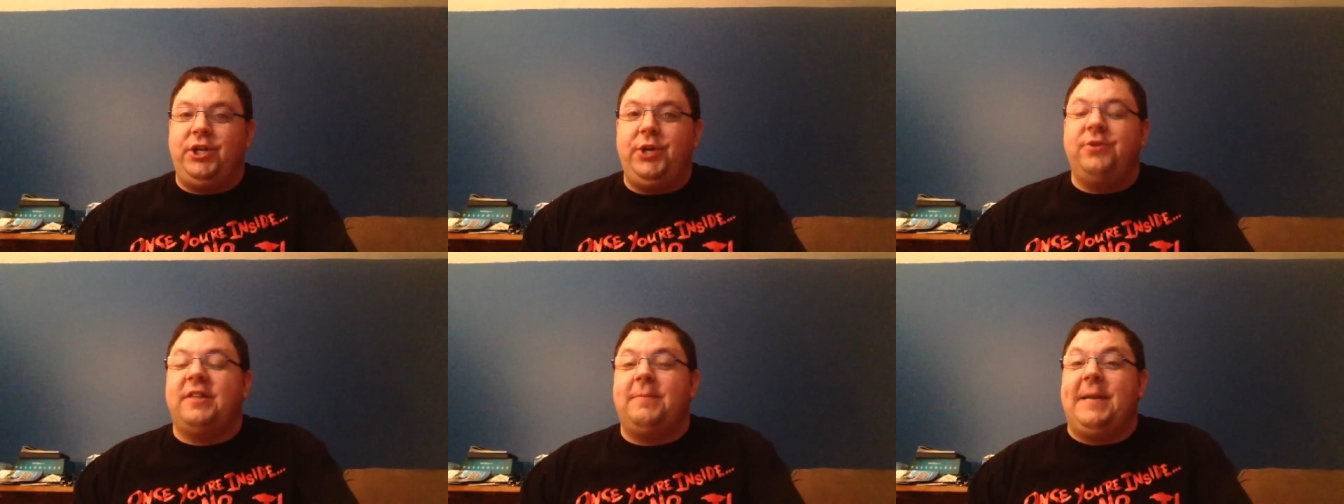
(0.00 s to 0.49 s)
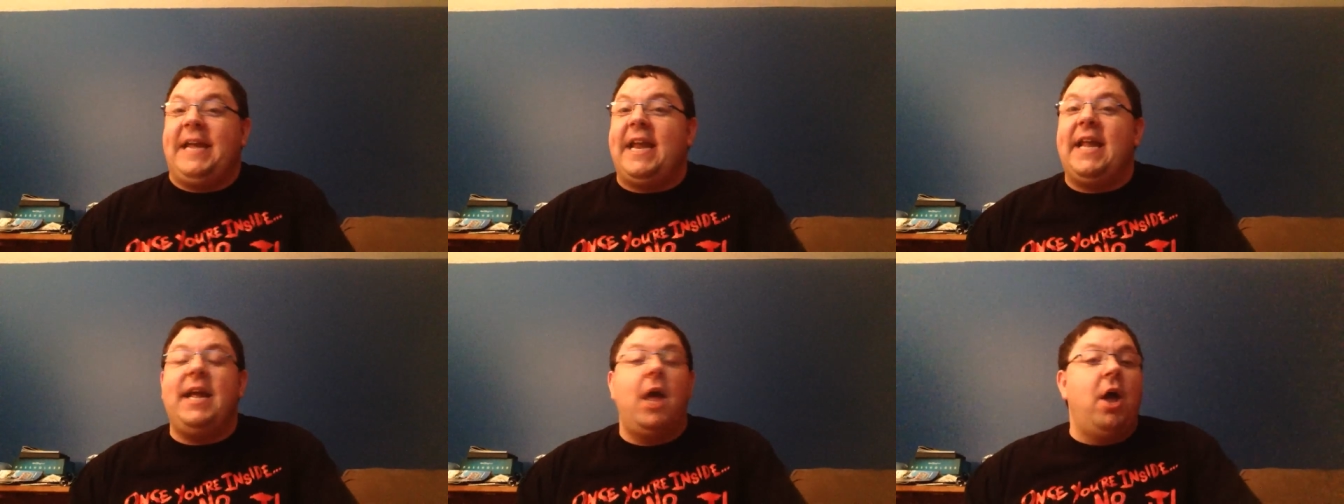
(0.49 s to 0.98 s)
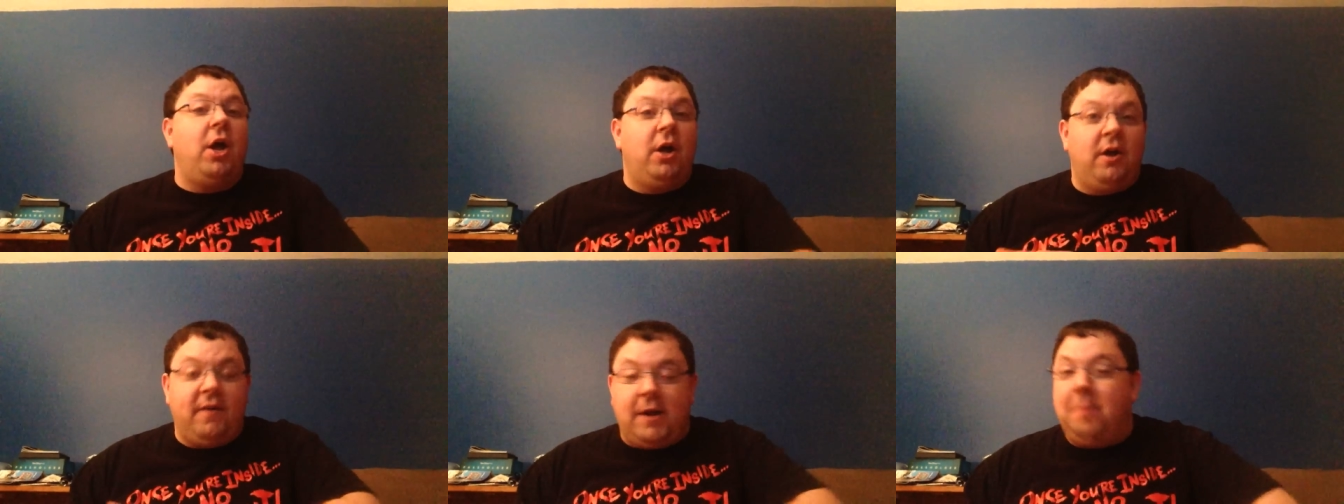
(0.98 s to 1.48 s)
use at the beginning,
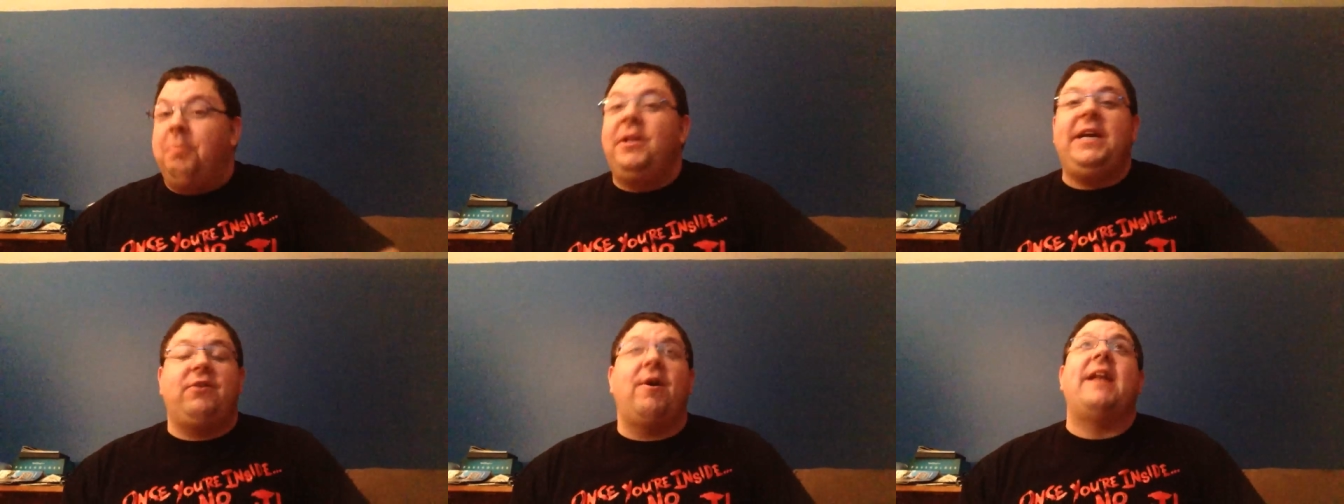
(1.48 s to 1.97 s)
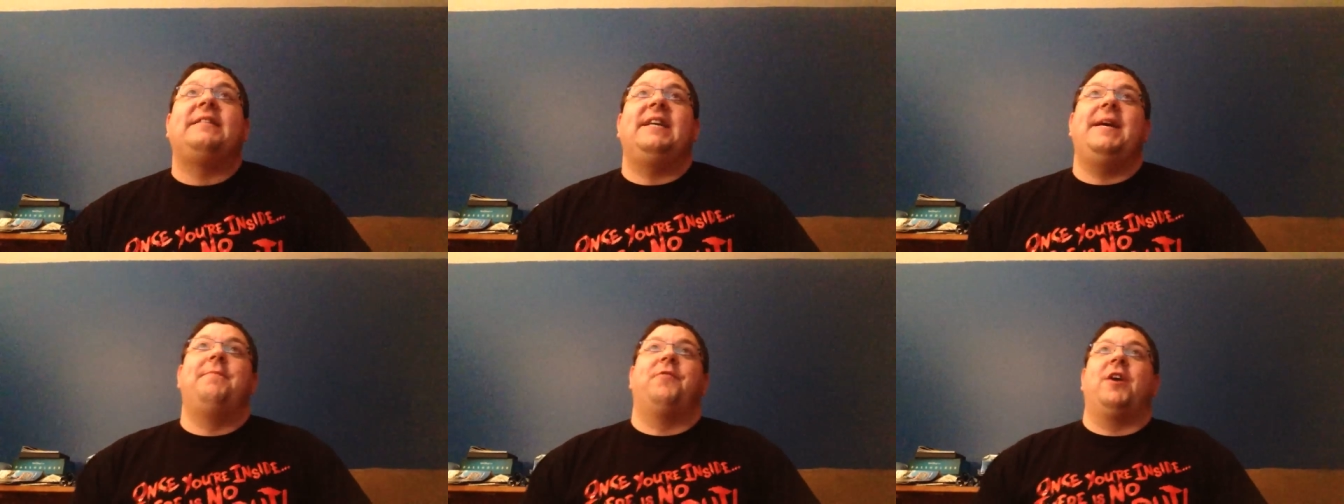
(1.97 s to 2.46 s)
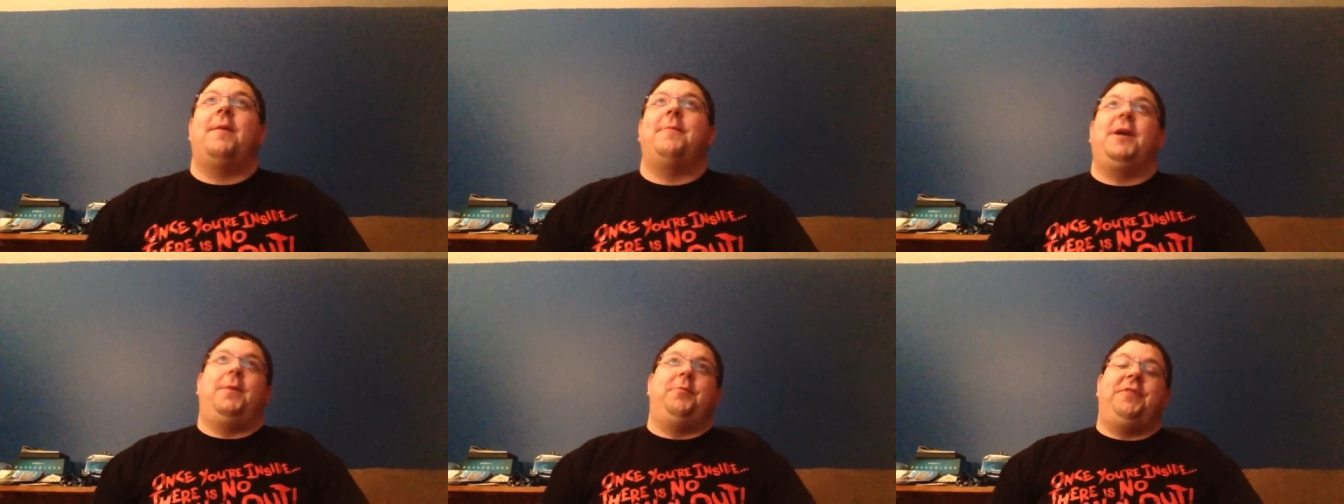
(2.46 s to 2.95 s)
complete credit to him for
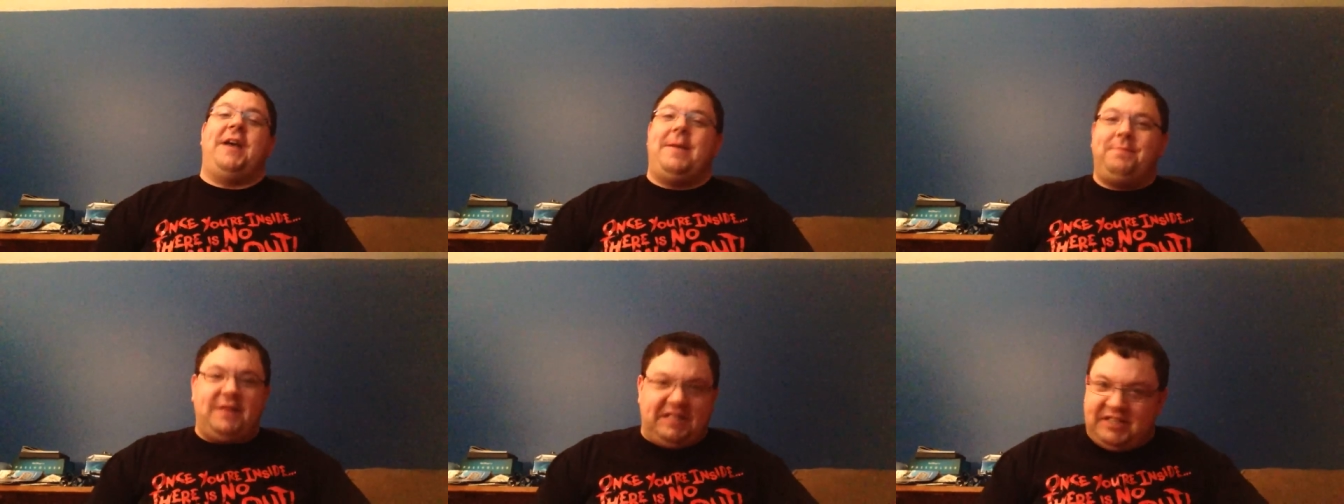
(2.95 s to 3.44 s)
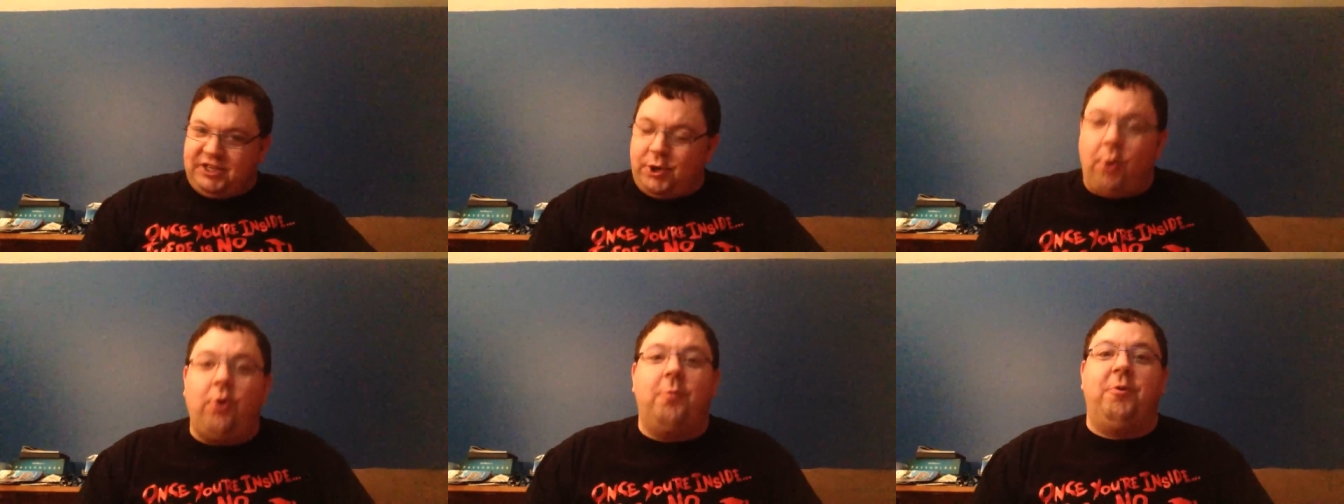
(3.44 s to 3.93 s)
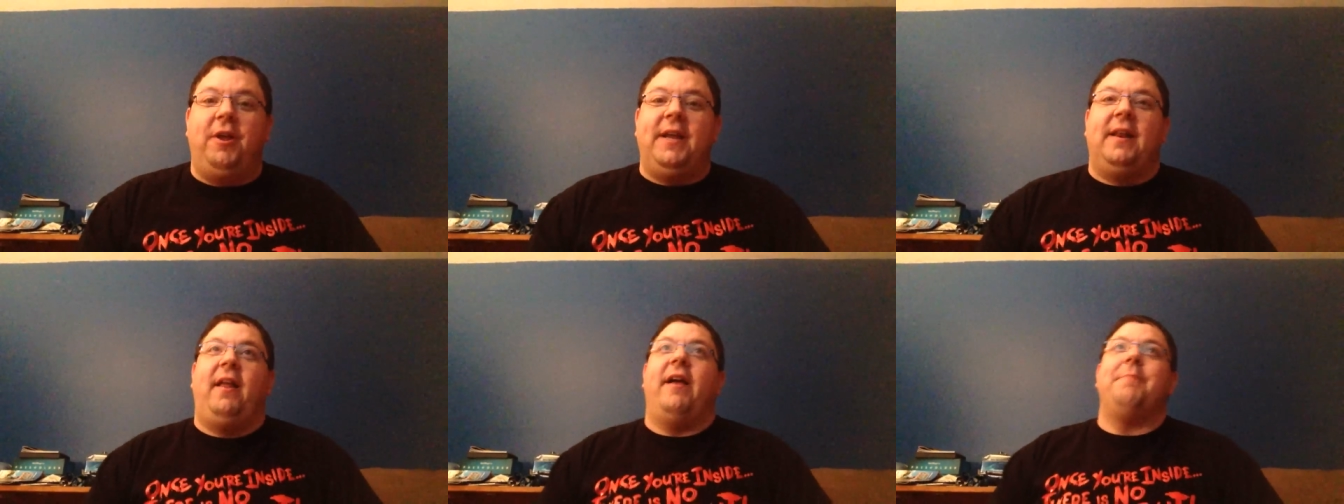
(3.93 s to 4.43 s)
coming up with that. It's a total
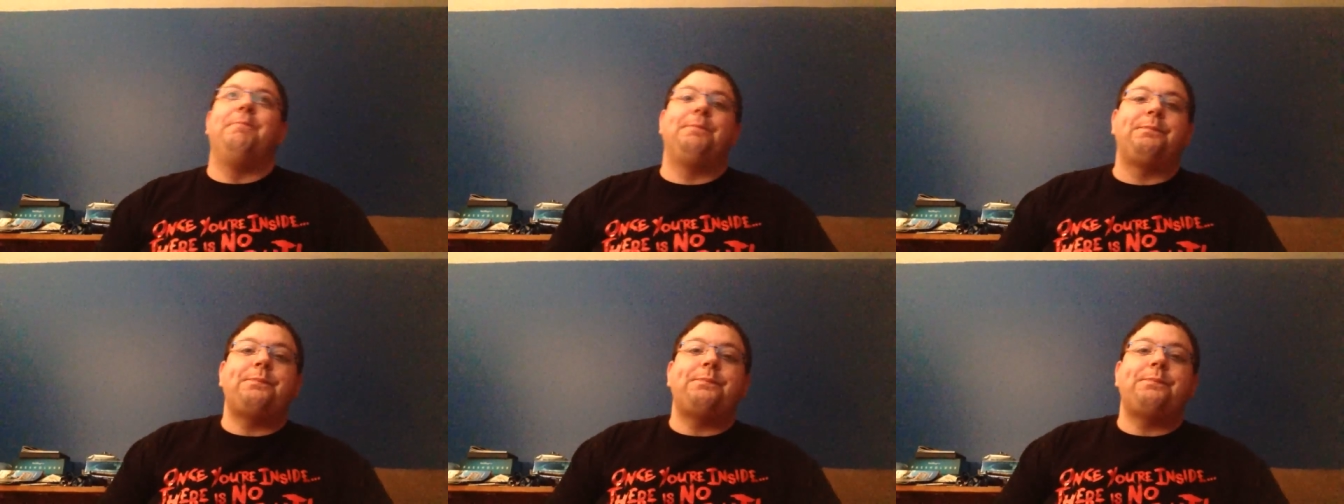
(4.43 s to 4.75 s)
brilliant line.